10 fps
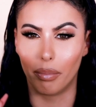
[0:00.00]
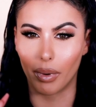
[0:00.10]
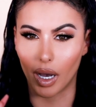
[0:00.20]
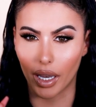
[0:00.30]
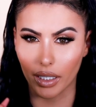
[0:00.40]

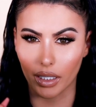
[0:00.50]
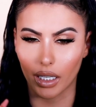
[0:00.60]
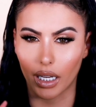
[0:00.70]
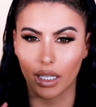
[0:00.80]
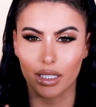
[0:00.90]
but
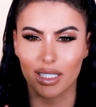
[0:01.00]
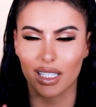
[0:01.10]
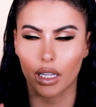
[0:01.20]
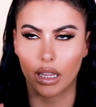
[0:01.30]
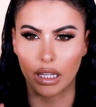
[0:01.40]
it
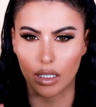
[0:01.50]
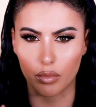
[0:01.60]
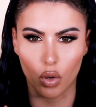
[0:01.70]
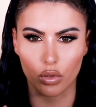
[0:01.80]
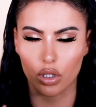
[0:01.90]
is the
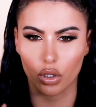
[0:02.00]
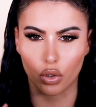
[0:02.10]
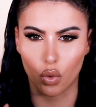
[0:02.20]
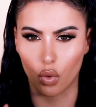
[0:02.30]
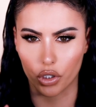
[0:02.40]

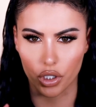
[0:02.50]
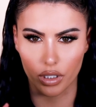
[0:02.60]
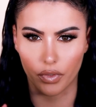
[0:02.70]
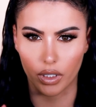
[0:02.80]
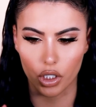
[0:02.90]
most
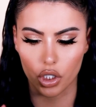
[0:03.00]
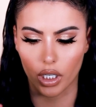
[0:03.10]
gorgeous finish,